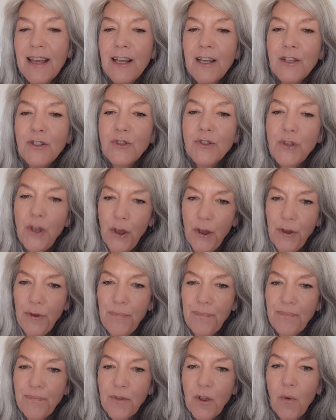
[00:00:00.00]
So
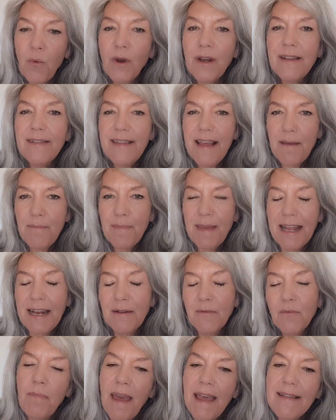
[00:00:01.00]
what does that
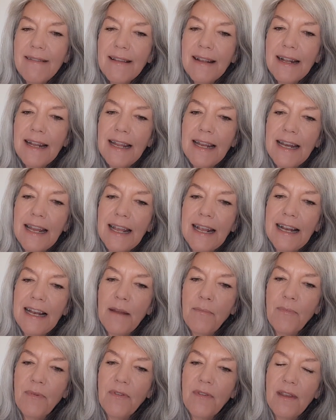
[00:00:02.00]
mean? Basically, an
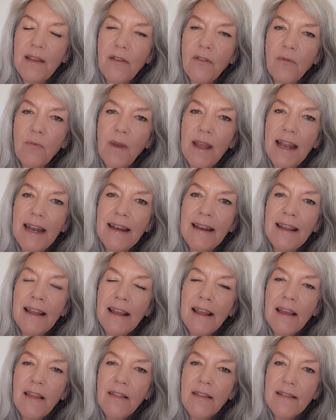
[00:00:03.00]
eclipse is when
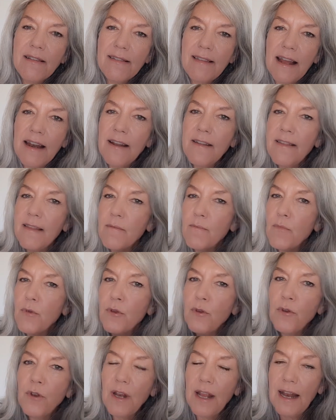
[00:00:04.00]
the sun and the
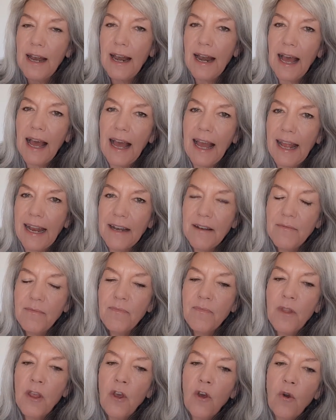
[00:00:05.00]
moon
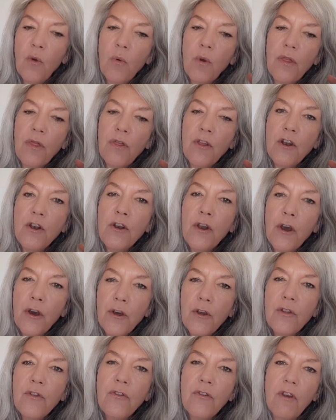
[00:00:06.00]
align with the
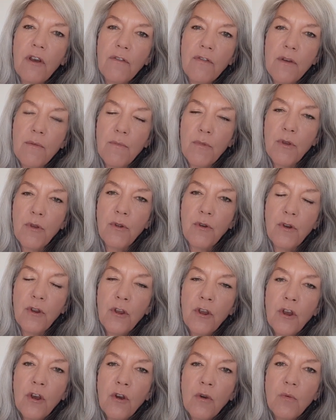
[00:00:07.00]
nodes of the moon,
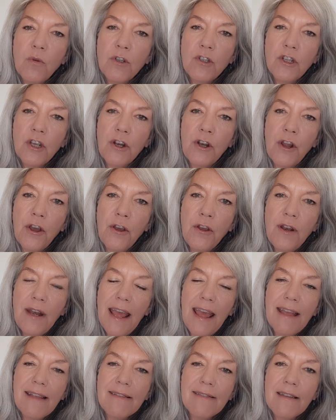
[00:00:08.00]
which are known
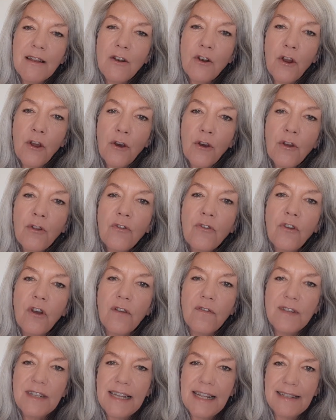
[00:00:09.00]
as the nodes
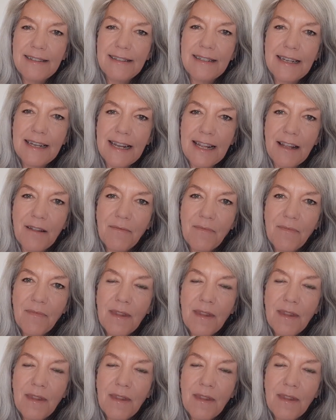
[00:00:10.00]
of destiny.